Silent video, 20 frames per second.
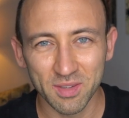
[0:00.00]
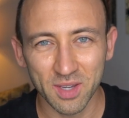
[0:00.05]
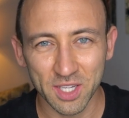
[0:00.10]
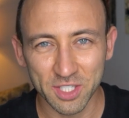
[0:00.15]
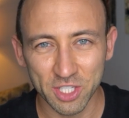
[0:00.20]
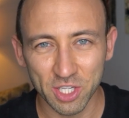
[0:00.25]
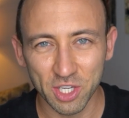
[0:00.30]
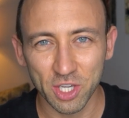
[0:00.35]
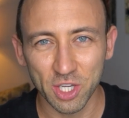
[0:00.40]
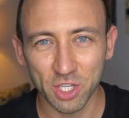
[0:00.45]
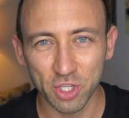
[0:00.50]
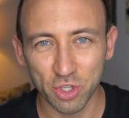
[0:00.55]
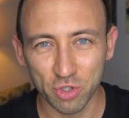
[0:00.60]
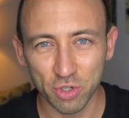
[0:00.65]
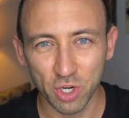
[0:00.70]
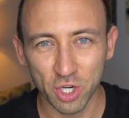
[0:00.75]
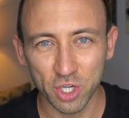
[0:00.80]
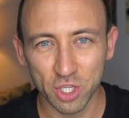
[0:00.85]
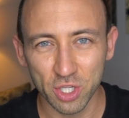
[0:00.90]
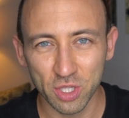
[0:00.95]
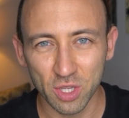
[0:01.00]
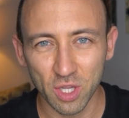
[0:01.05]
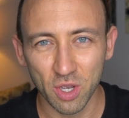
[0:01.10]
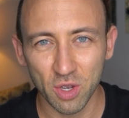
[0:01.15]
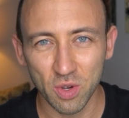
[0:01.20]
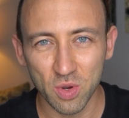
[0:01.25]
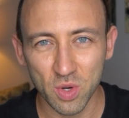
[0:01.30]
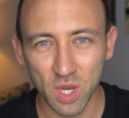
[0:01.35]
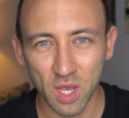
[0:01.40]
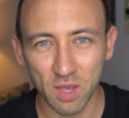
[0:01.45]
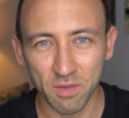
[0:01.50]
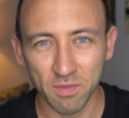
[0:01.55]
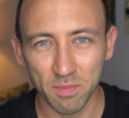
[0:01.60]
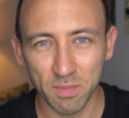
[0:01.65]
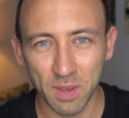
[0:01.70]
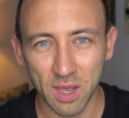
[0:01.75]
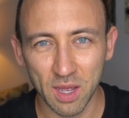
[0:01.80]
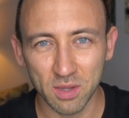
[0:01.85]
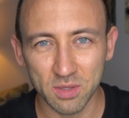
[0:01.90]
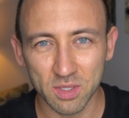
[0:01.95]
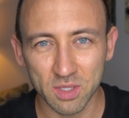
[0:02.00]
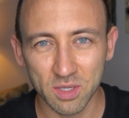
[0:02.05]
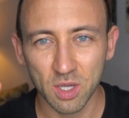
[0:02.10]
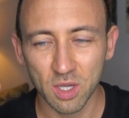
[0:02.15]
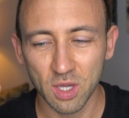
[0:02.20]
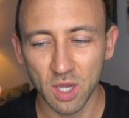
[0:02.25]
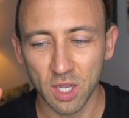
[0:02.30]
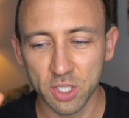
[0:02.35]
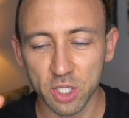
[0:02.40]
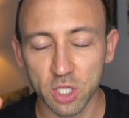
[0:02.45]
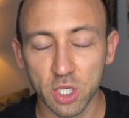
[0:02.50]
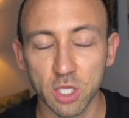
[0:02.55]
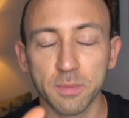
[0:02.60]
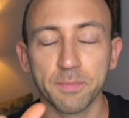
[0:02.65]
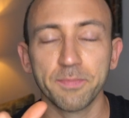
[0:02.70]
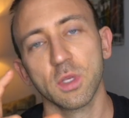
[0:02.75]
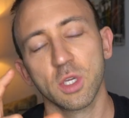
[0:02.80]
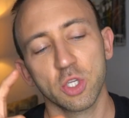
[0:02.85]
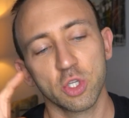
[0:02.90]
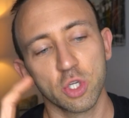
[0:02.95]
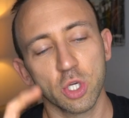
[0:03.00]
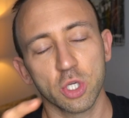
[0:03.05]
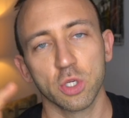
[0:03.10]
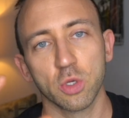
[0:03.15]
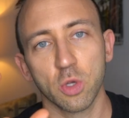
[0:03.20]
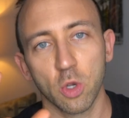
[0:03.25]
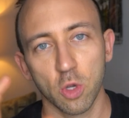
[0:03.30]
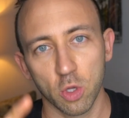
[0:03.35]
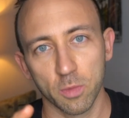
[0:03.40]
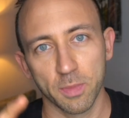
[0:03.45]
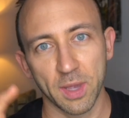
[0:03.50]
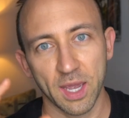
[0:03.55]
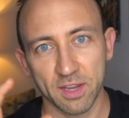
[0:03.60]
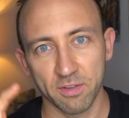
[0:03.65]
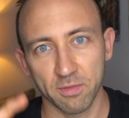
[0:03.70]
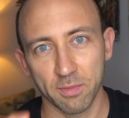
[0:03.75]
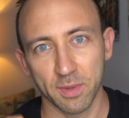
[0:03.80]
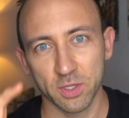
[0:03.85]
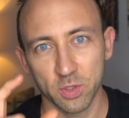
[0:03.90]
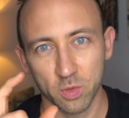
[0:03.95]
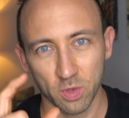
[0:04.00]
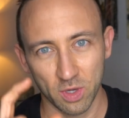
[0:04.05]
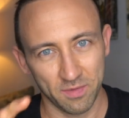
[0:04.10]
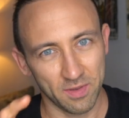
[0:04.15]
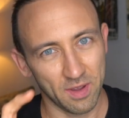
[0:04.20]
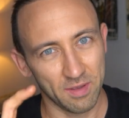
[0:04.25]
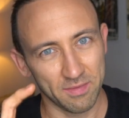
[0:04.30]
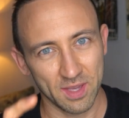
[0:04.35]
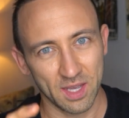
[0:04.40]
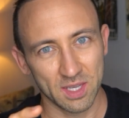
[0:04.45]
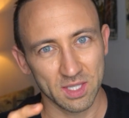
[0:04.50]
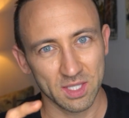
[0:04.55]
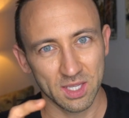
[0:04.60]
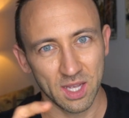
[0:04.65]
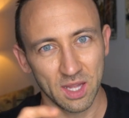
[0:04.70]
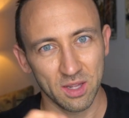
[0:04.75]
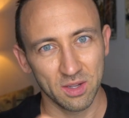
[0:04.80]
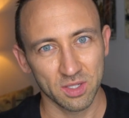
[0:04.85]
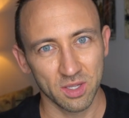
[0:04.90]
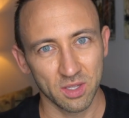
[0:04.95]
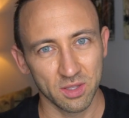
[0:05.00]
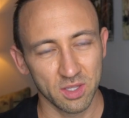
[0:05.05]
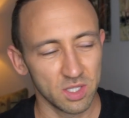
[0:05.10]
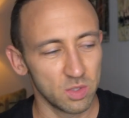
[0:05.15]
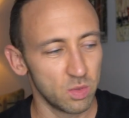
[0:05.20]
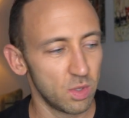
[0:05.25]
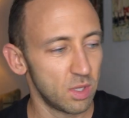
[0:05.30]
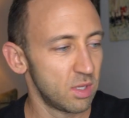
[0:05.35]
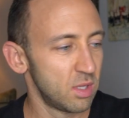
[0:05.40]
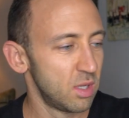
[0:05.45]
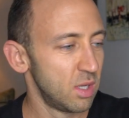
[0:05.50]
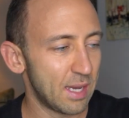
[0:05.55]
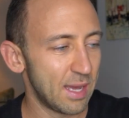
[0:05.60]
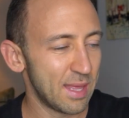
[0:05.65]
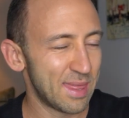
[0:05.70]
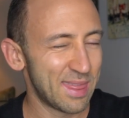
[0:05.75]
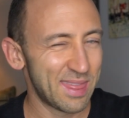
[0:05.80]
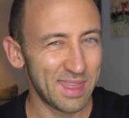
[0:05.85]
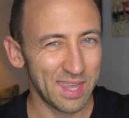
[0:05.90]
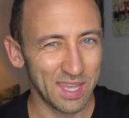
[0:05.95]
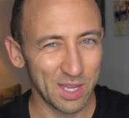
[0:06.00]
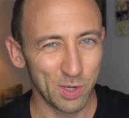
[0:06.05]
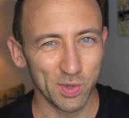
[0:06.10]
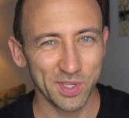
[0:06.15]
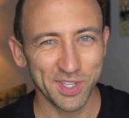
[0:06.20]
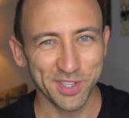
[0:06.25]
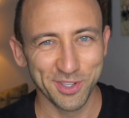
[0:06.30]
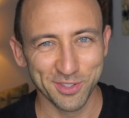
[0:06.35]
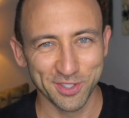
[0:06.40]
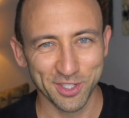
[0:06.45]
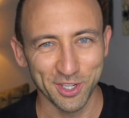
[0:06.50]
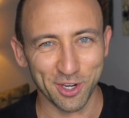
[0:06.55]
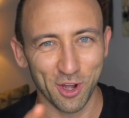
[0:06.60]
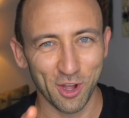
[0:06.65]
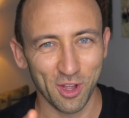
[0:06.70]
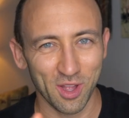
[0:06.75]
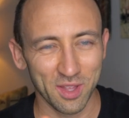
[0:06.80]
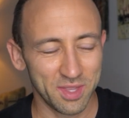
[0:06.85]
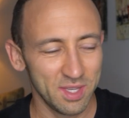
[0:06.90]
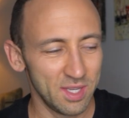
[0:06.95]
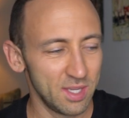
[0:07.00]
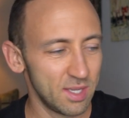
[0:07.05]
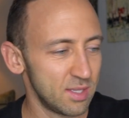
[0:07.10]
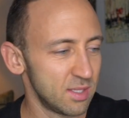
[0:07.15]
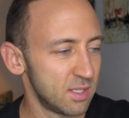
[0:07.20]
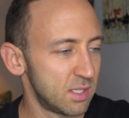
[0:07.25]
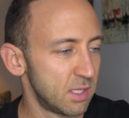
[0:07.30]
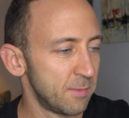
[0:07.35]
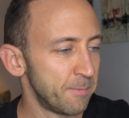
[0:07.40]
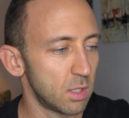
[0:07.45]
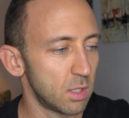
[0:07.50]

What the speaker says: I took a construction loan of I took a construction holdback of about $25,000 on this one. I think we used it all at the end.